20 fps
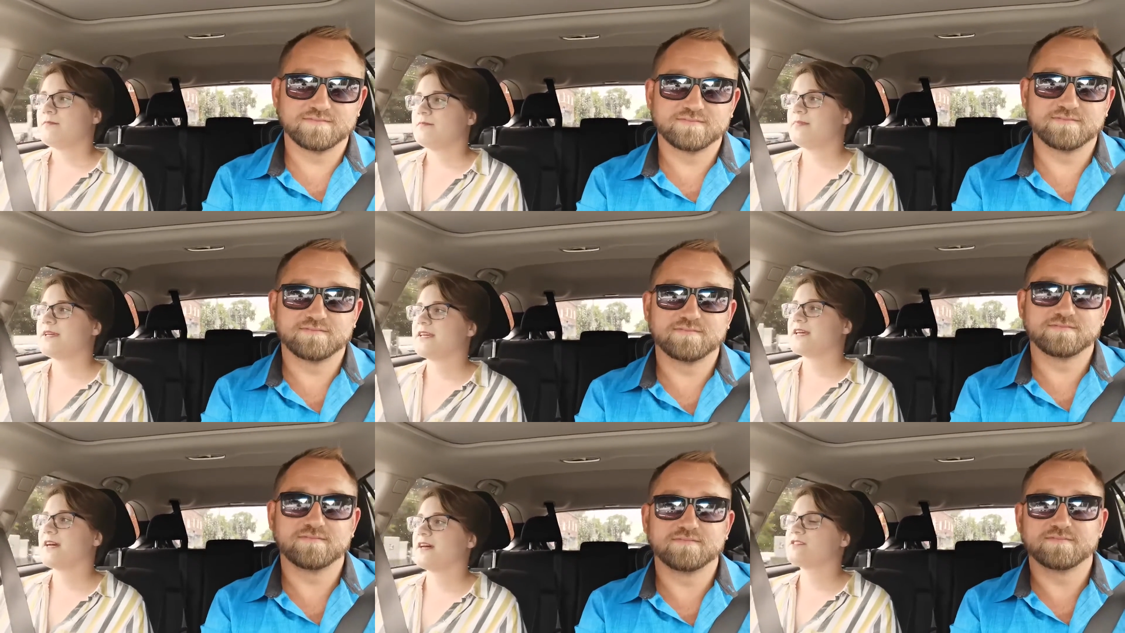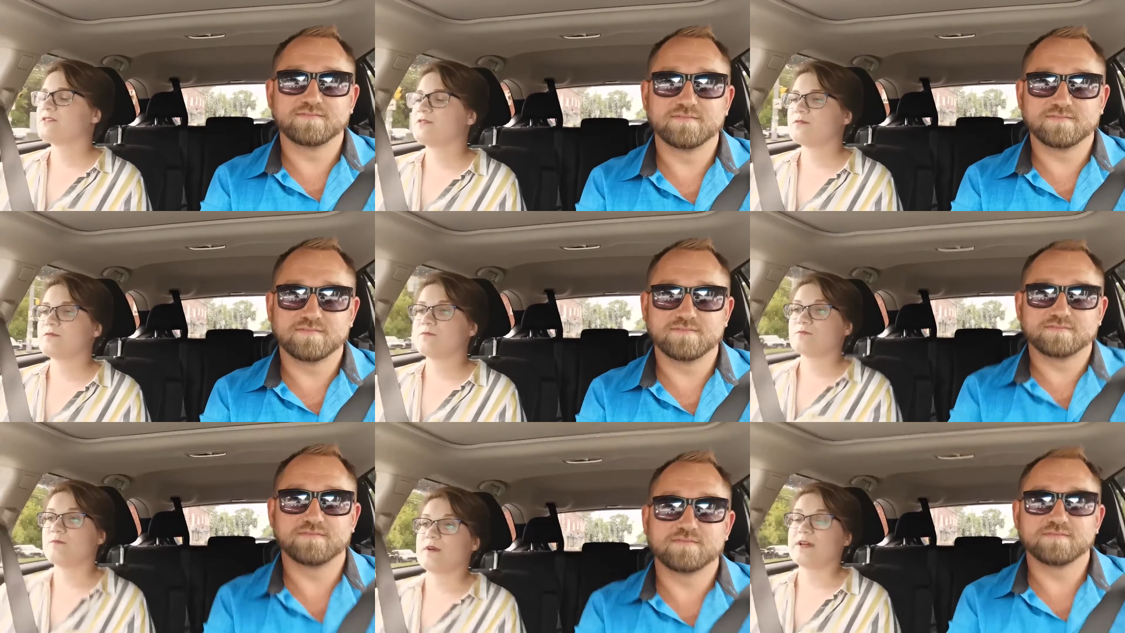
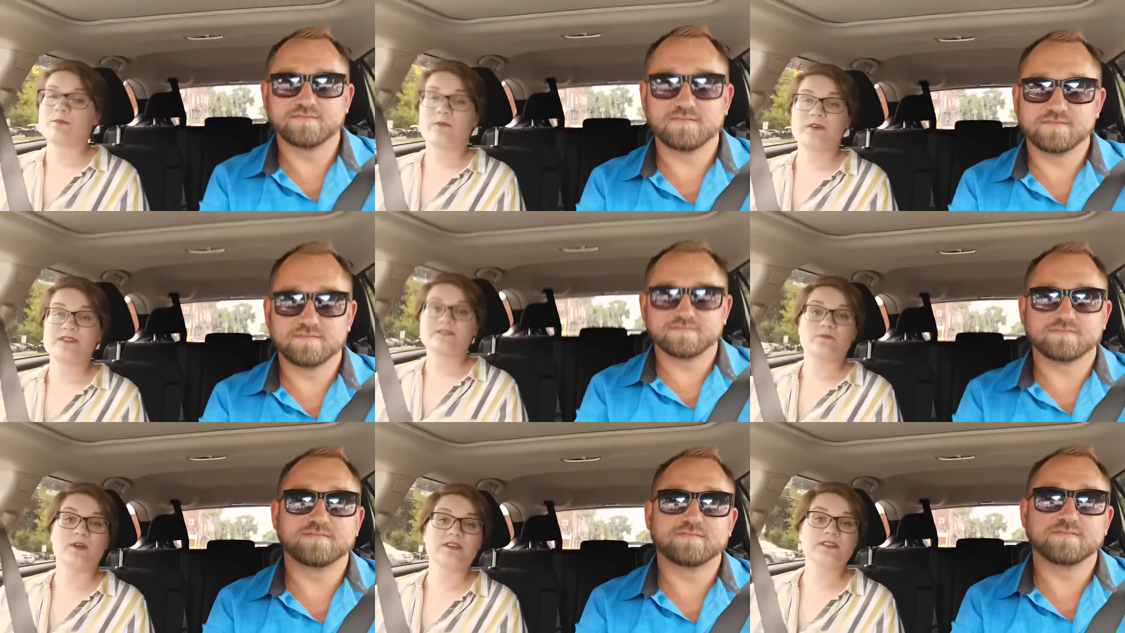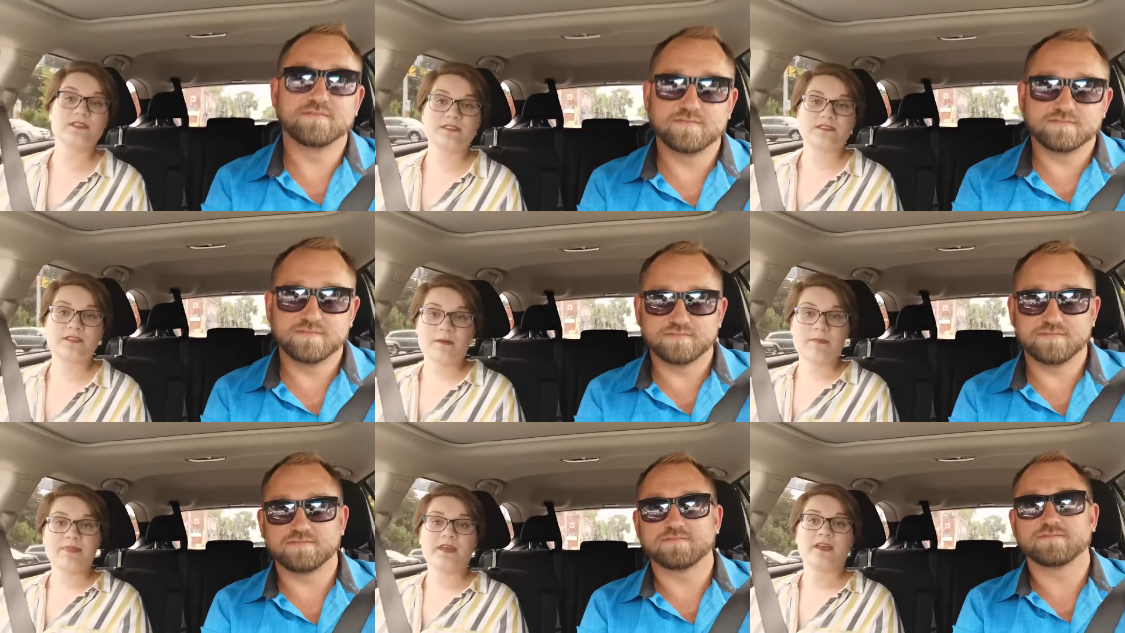Speaker 1: because it was, wasn't
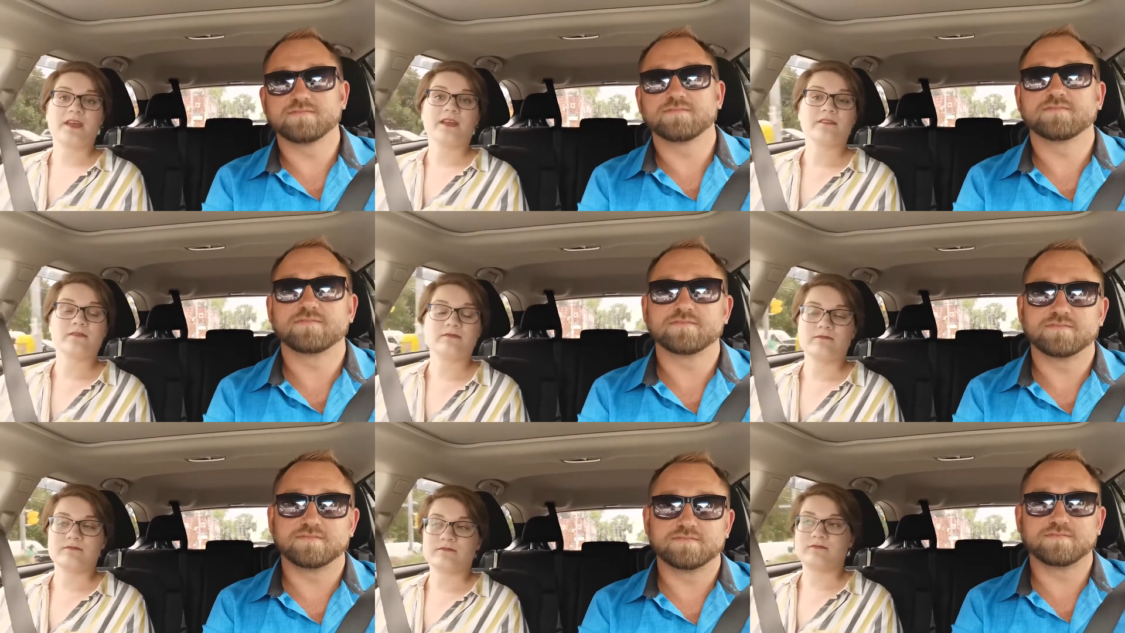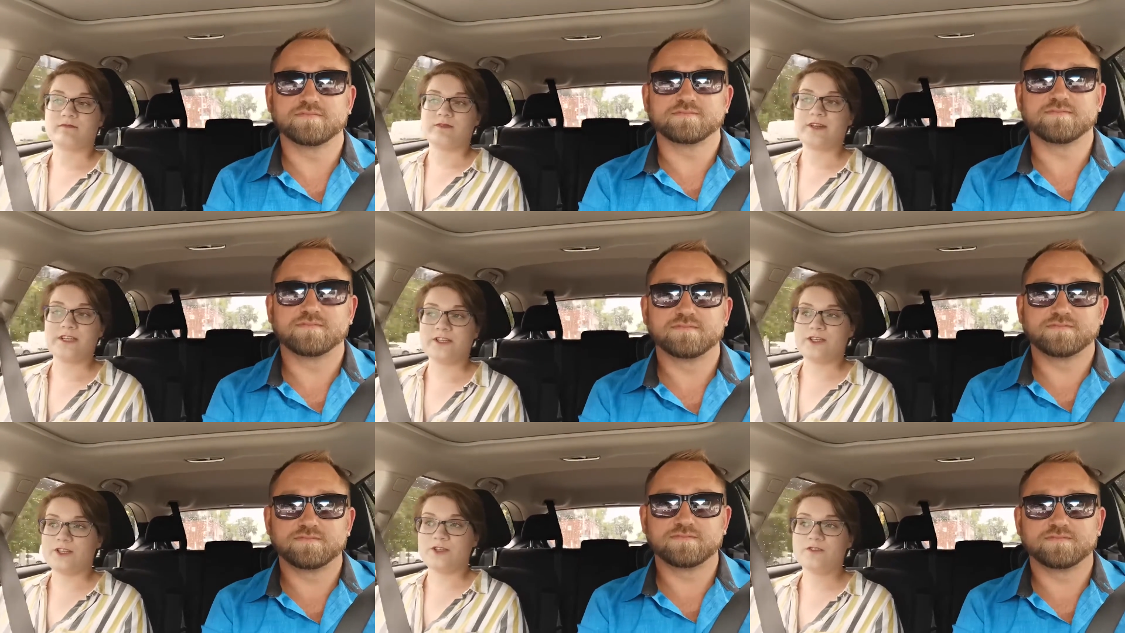something
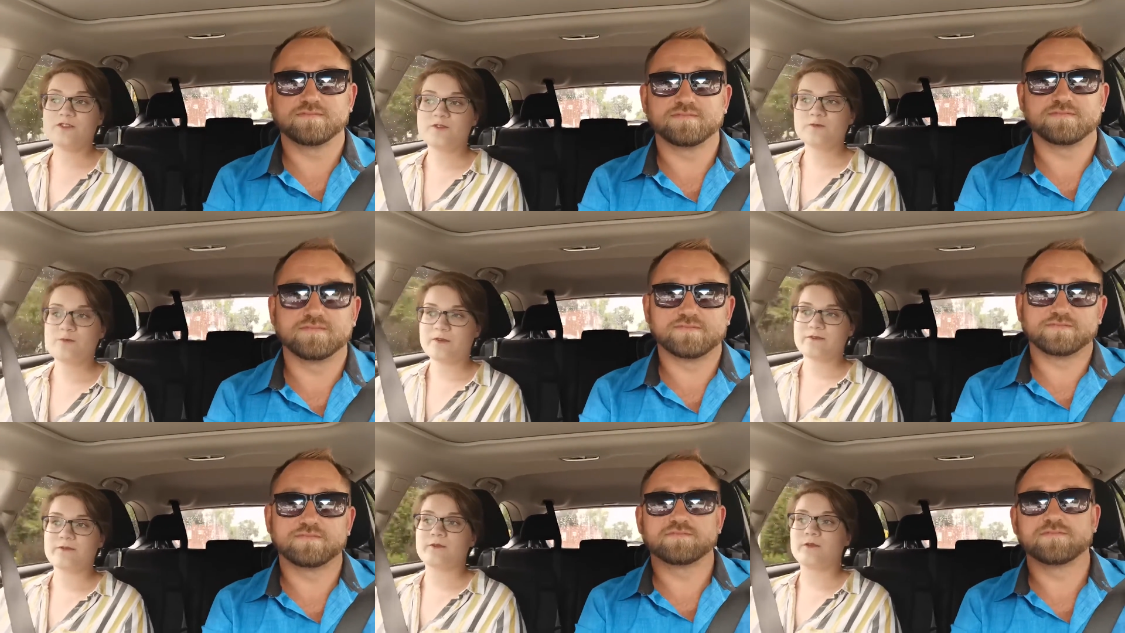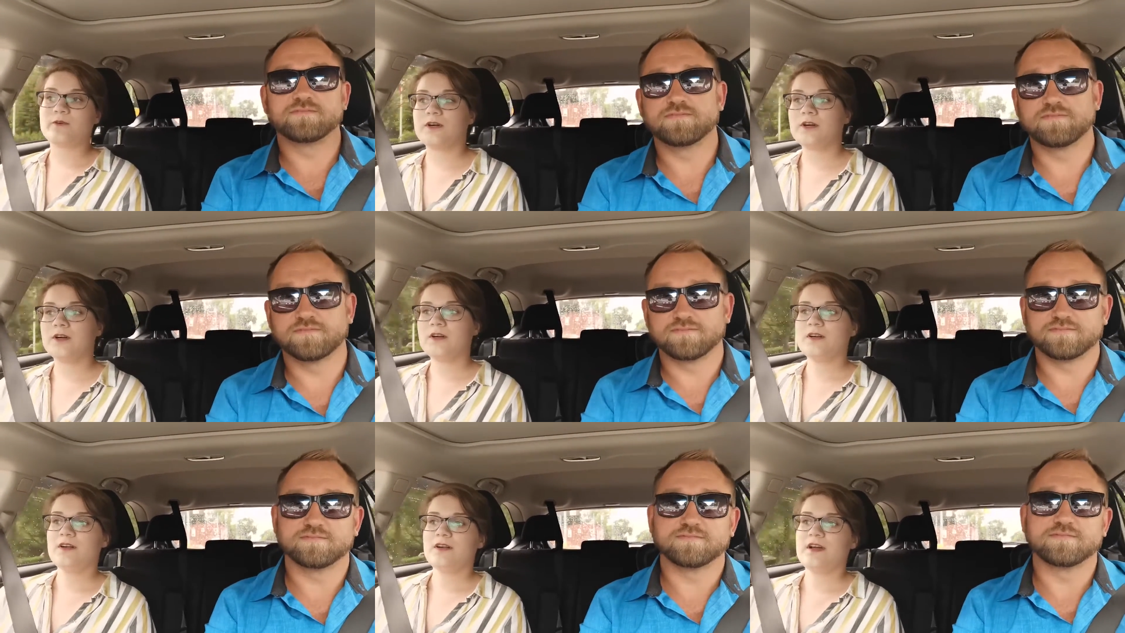we'd used
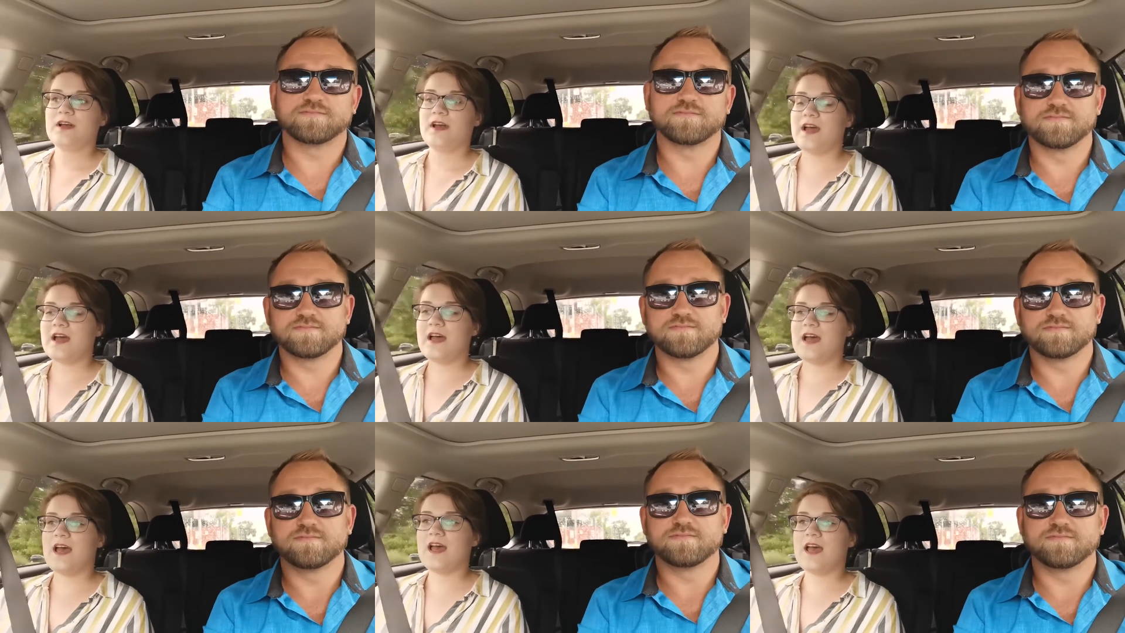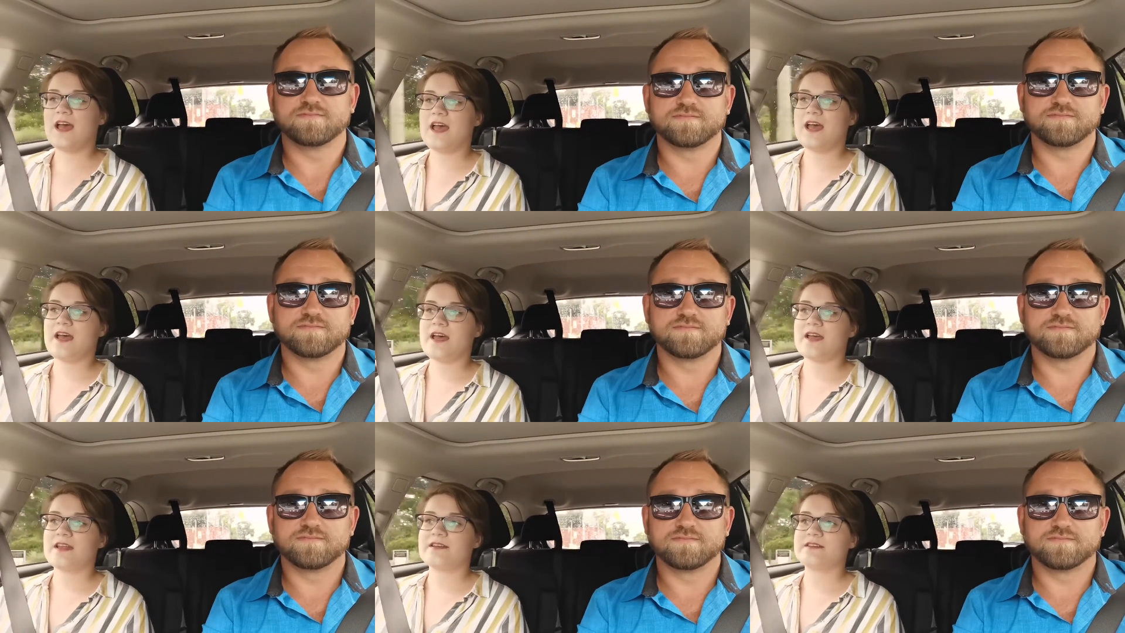before,
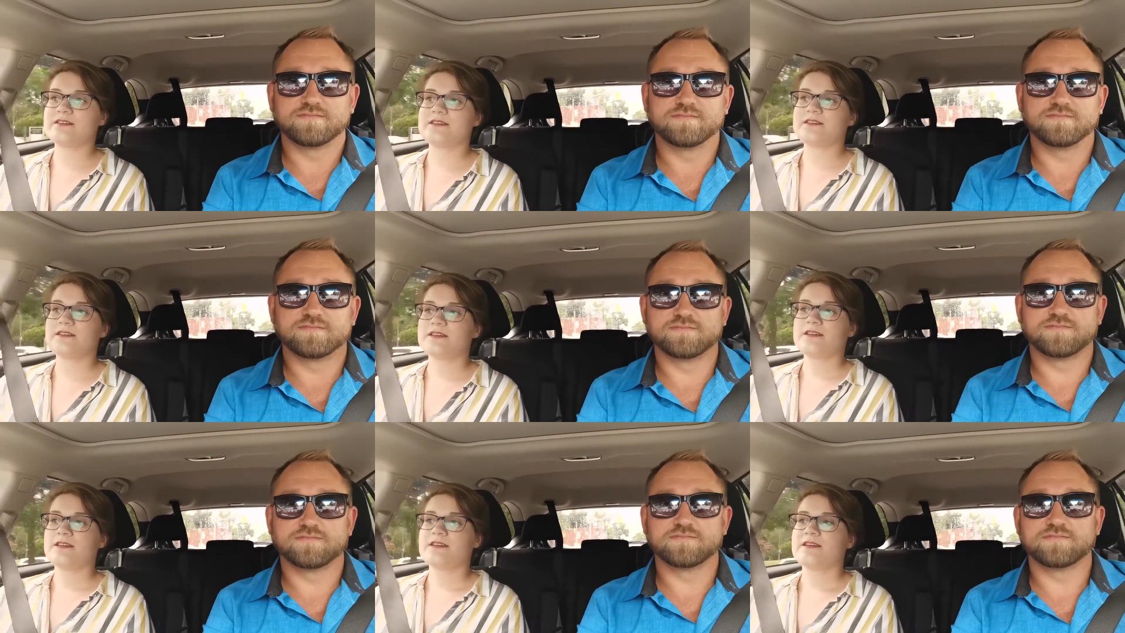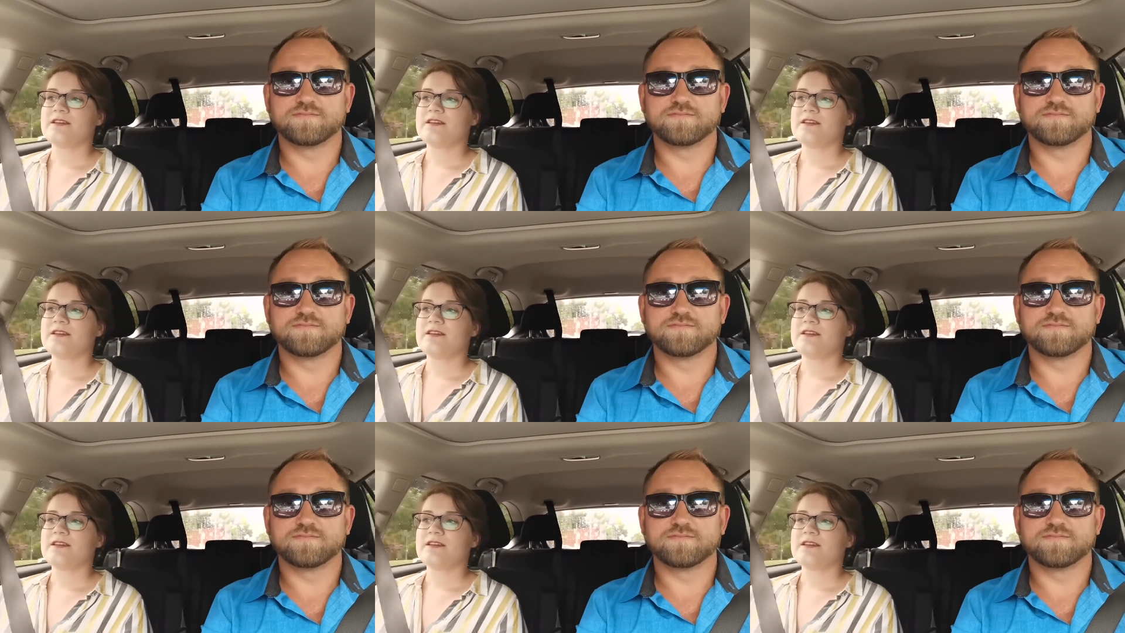and